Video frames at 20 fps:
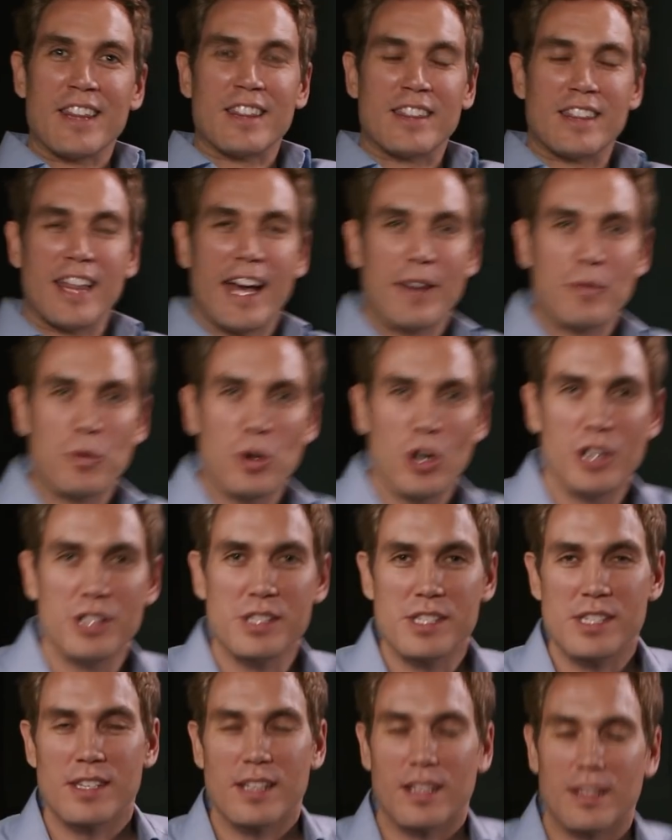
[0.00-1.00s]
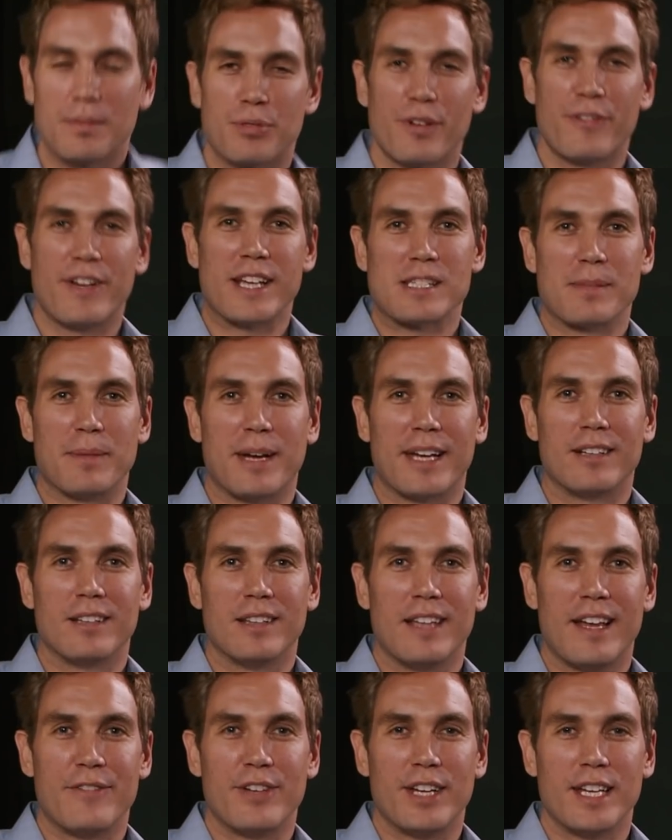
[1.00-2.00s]
That was Professor Michael
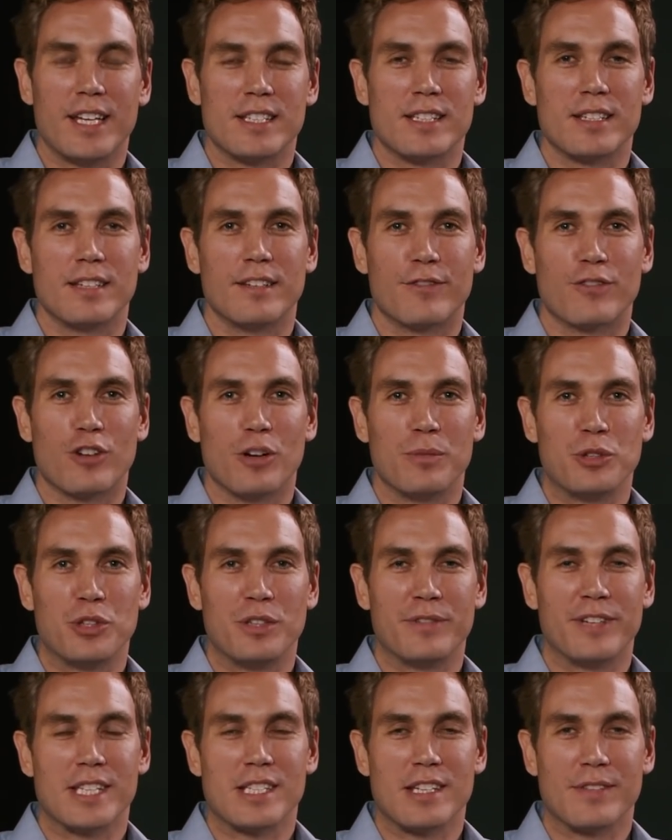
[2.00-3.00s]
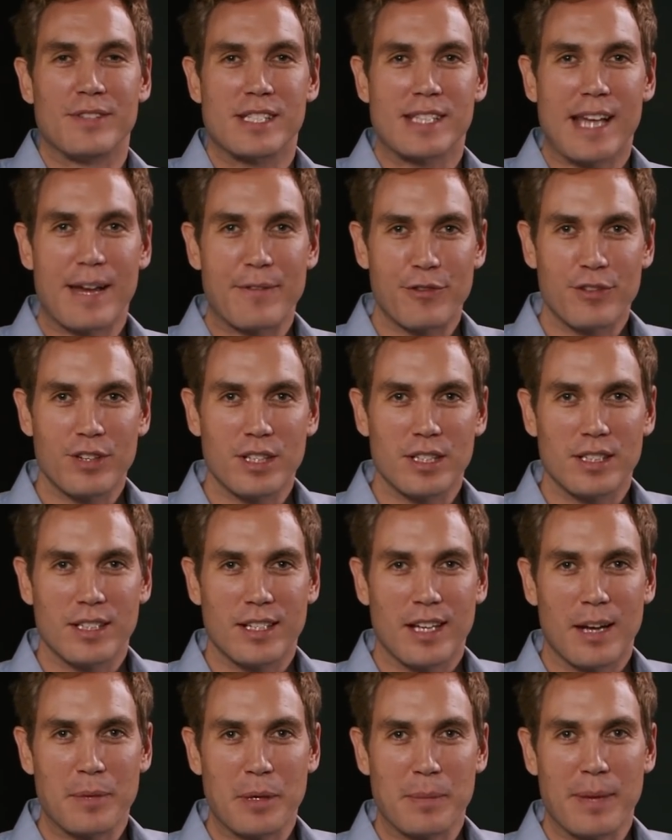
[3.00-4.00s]
Levitt from the University of Stanford
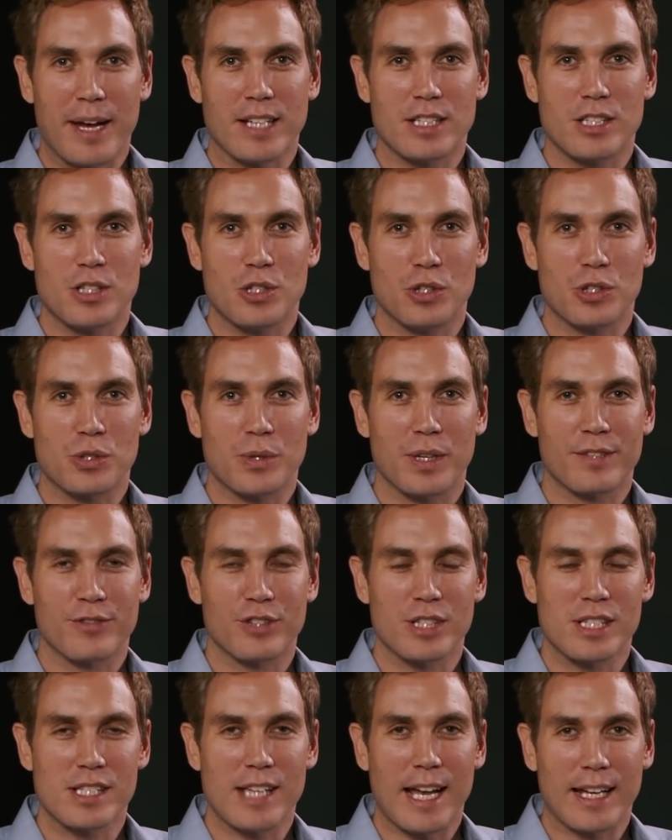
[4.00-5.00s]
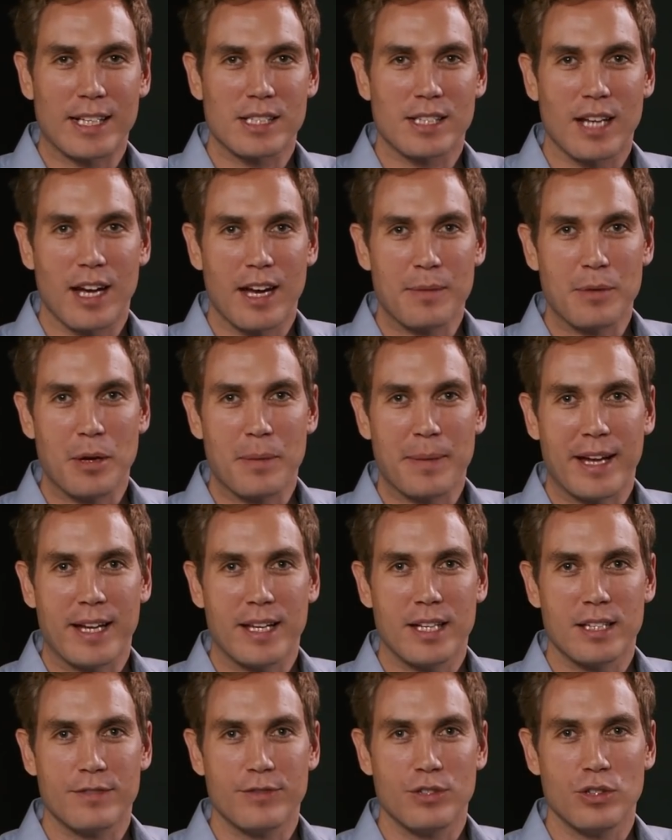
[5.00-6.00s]
coming back to talk to us for a second time about
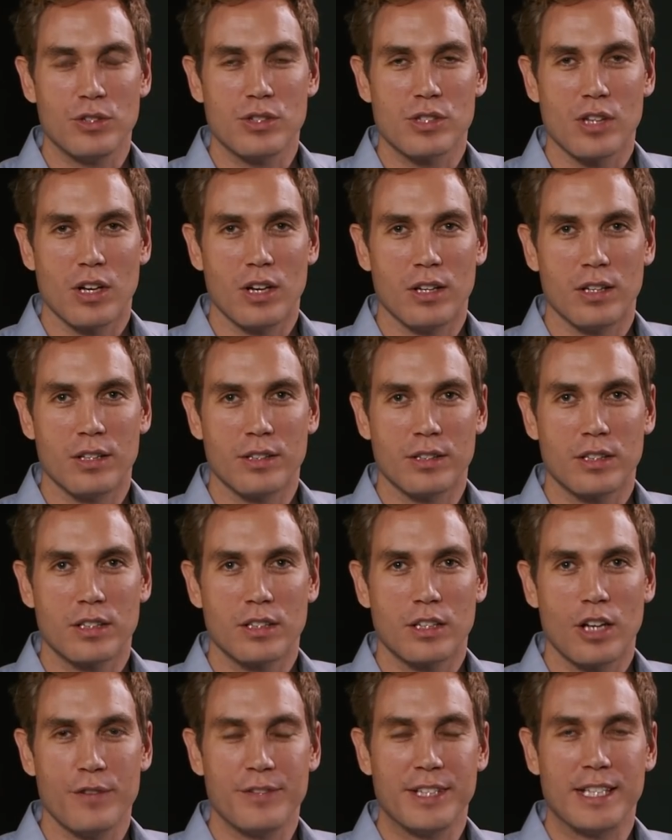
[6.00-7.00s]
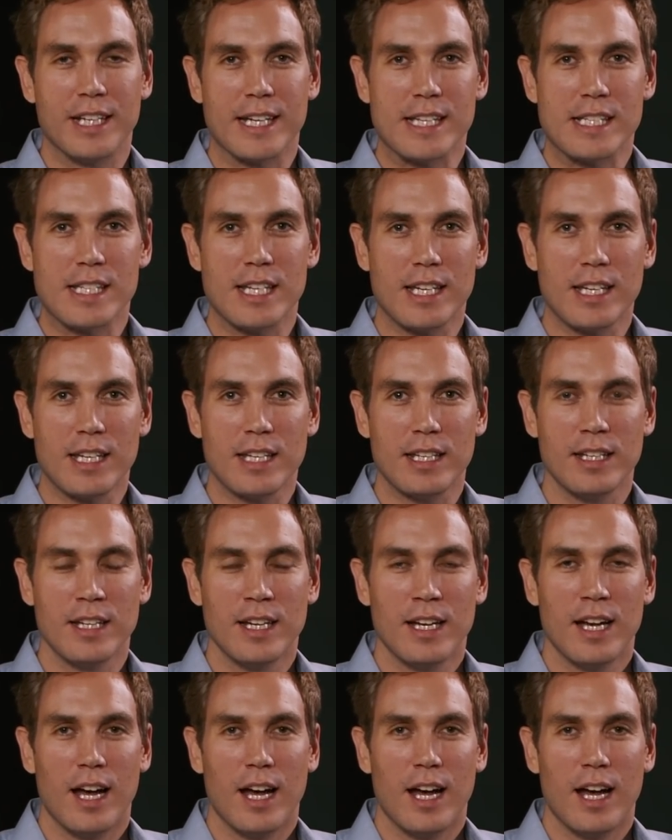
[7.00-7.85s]
his views on COVID-19.